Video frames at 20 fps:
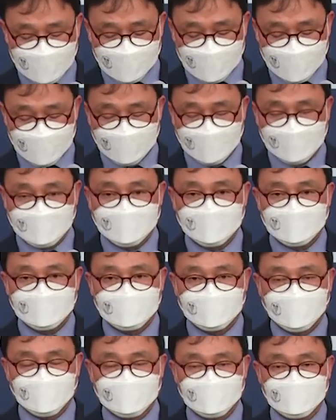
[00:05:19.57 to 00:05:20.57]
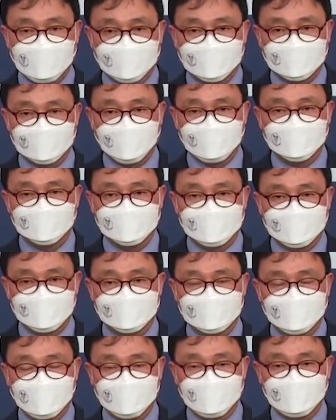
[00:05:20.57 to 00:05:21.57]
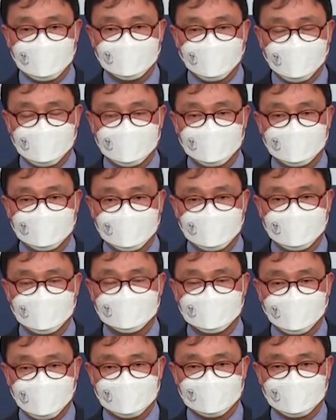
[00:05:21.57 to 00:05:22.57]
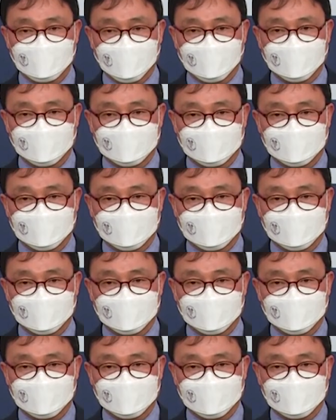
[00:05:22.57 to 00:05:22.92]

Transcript: controls if Russia conducts a full-scale war in any